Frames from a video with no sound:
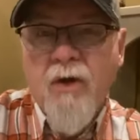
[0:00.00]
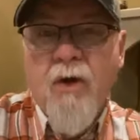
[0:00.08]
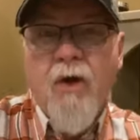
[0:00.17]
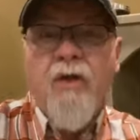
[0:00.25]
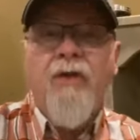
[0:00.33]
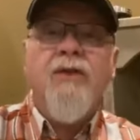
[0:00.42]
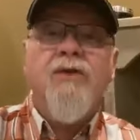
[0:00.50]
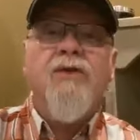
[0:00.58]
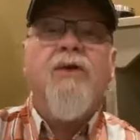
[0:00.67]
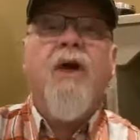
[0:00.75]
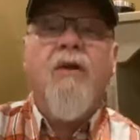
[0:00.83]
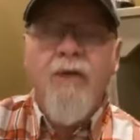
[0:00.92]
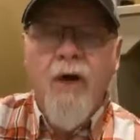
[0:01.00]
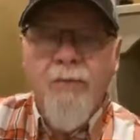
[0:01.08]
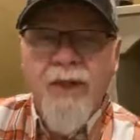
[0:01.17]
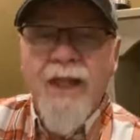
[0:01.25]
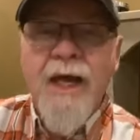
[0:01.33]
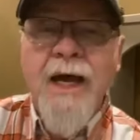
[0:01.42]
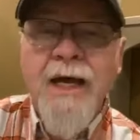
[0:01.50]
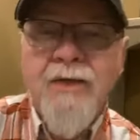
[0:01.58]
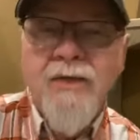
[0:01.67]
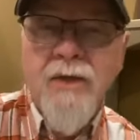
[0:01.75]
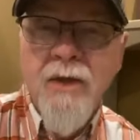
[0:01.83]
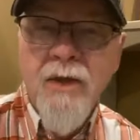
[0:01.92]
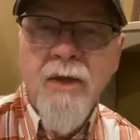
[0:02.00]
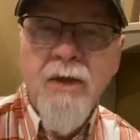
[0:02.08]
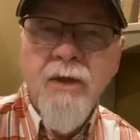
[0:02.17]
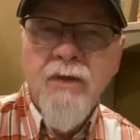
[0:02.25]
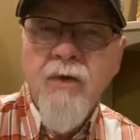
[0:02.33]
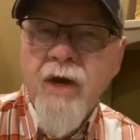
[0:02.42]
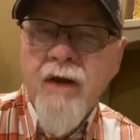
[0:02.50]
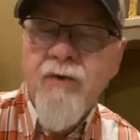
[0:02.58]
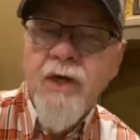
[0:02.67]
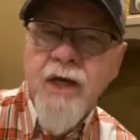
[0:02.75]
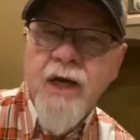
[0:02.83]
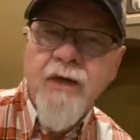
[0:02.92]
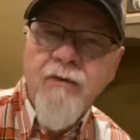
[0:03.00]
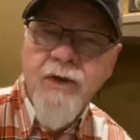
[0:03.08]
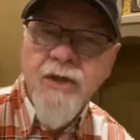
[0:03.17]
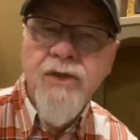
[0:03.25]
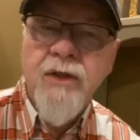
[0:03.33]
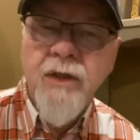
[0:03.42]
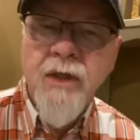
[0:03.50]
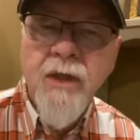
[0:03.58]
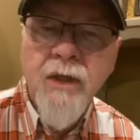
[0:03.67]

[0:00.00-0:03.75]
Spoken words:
all of this stuff applies to every kind of engine.